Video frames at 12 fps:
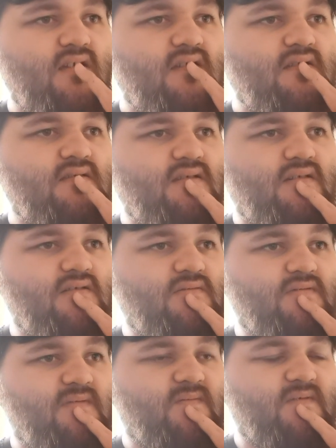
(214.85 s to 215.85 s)
So
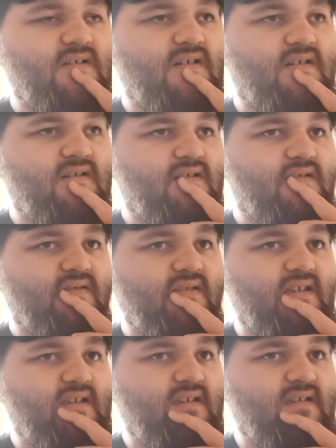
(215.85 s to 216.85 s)
we've got
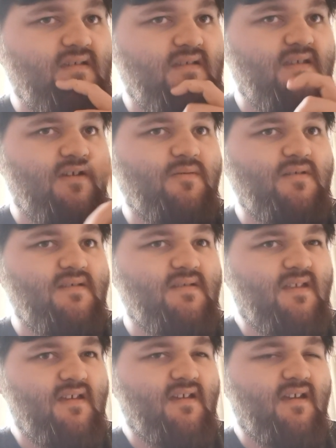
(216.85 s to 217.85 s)
the series
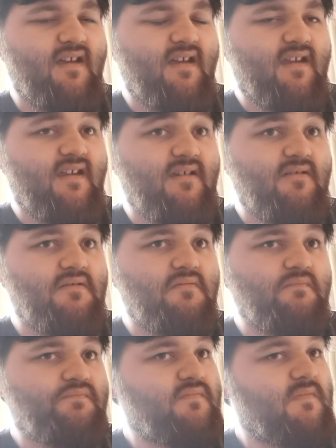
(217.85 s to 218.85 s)
that I
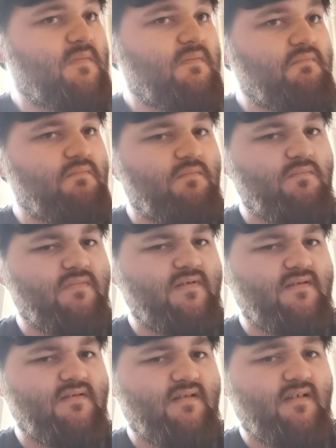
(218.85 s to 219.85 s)

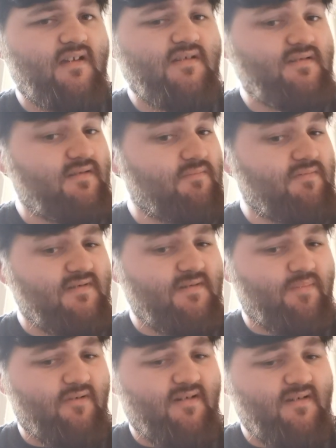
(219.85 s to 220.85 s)
was
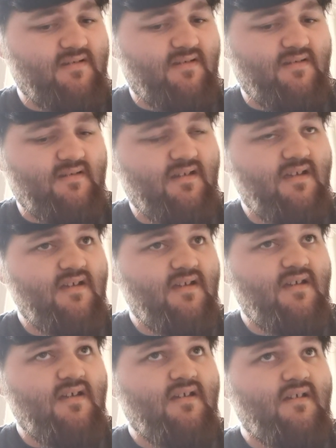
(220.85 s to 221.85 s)
surprising
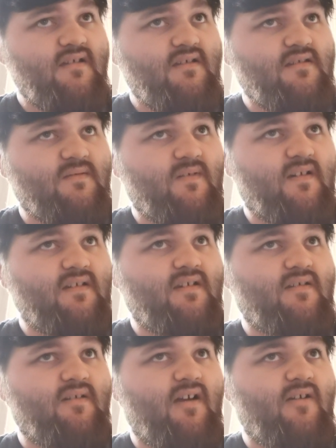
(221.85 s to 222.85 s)
to find
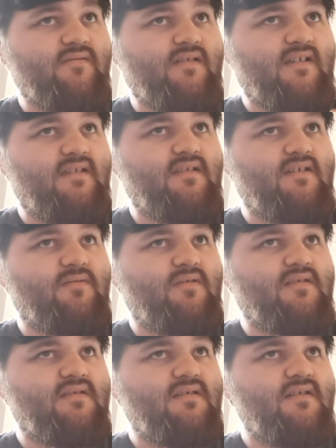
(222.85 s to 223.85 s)
out how decent it
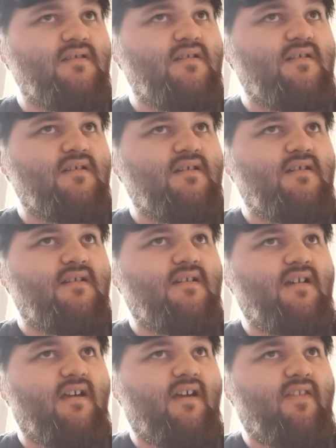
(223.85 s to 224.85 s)
was,
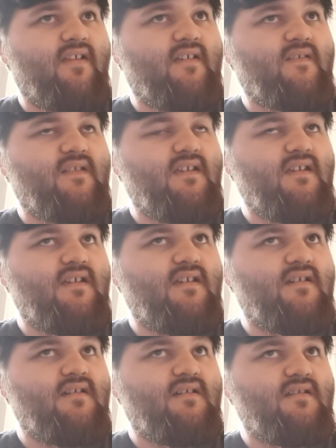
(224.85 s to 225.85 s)
and that's the
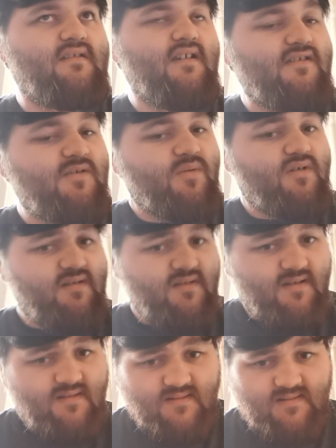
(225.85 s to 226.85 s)

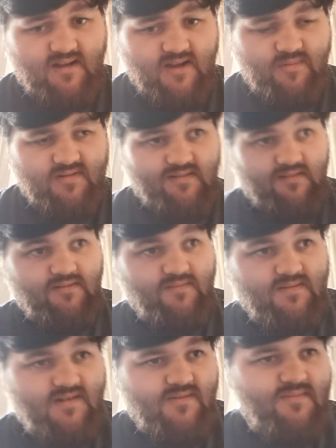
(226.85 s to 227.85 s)
Digimon Cyber Sleuth
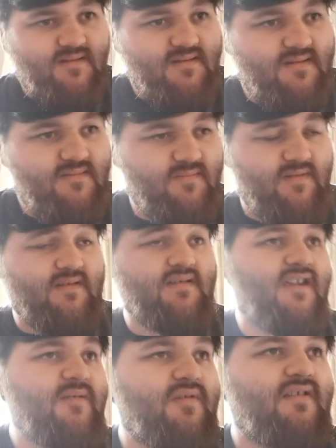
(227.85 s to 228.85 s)
series, which is
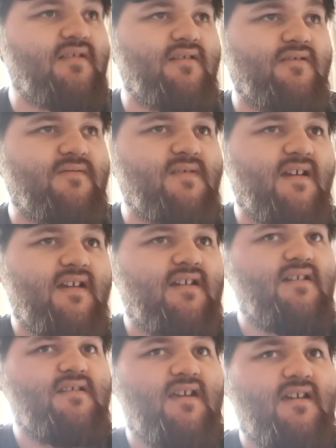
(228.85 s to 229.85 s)
Cyber Sleuth
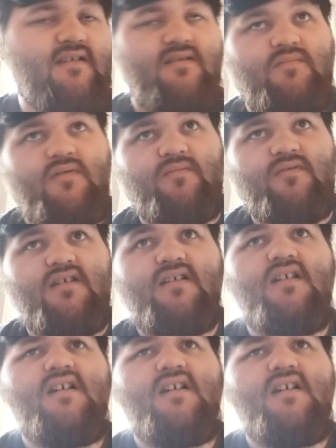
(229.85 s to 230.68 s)
and Hacker's Memory.